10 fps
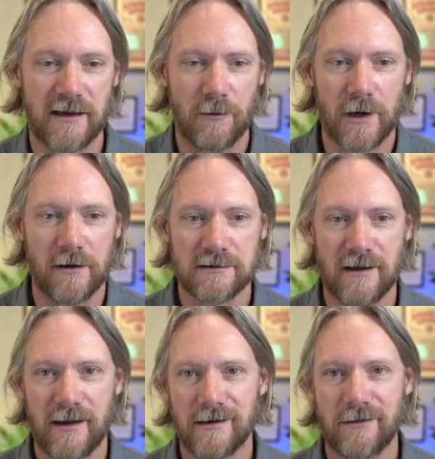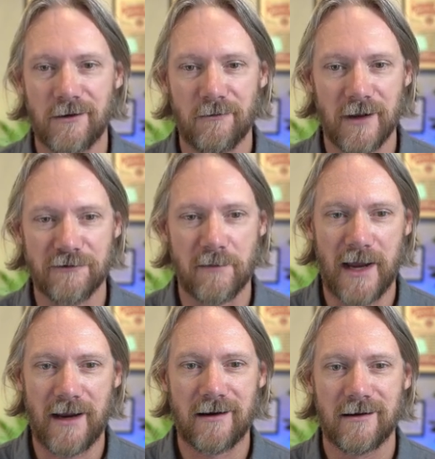what it looks like. Nothing really
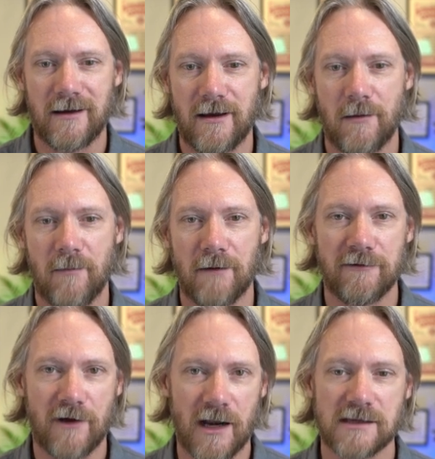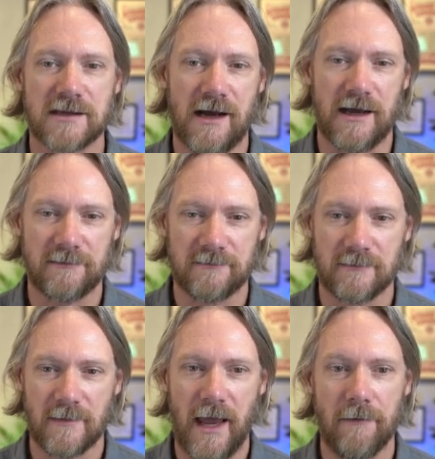dramatic, but we've got a start.
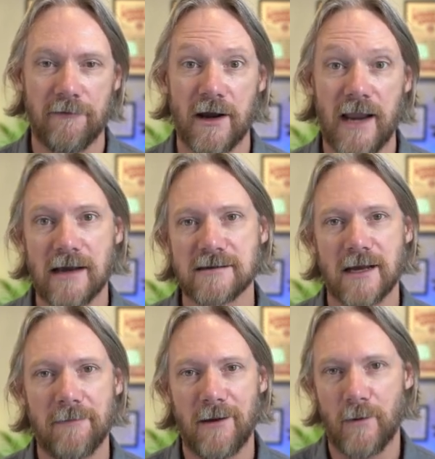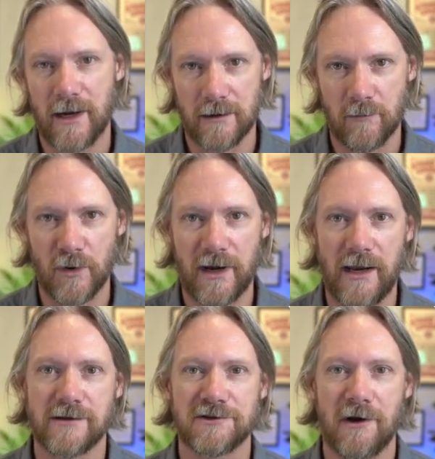And we've got now something we can put
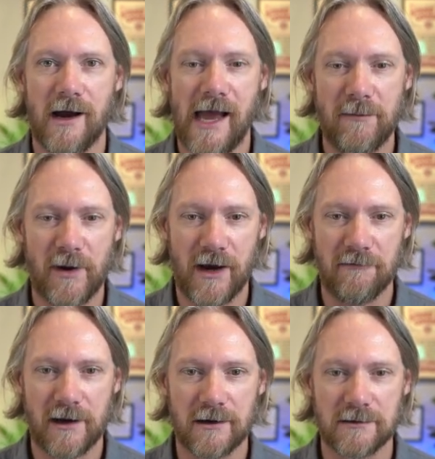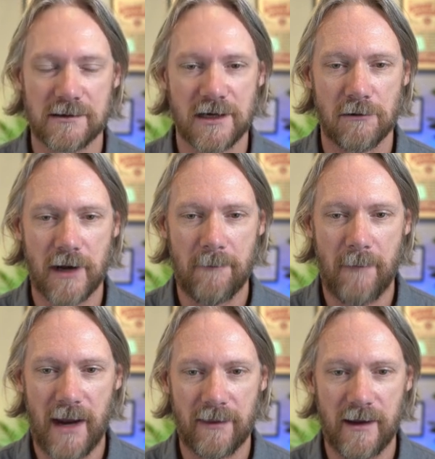into our API record. So we'll come
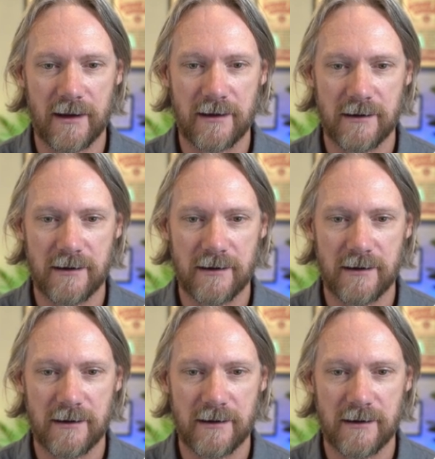back there